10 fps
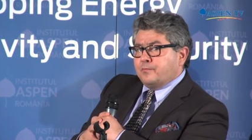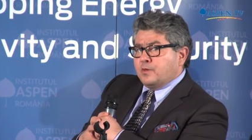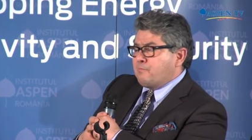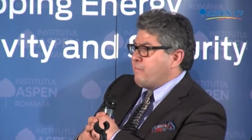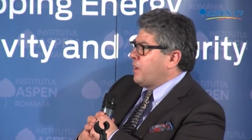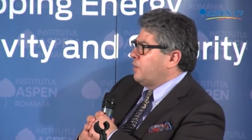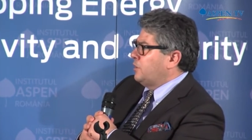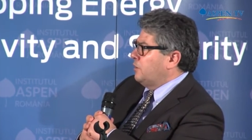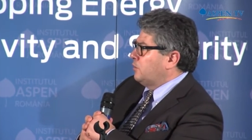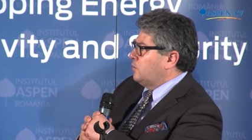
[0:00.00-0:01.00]
the mega
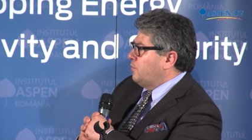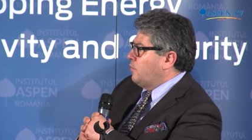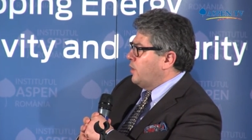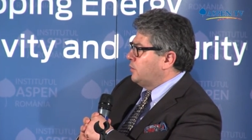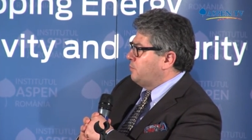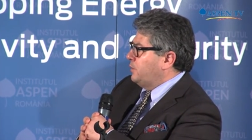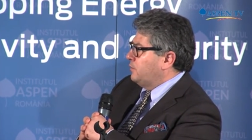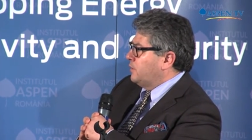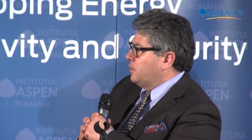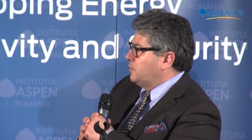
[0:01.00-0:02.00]
deal, $400
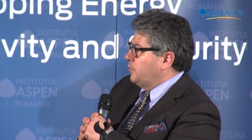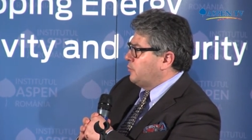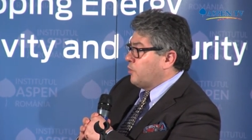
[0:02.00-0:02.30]
billion with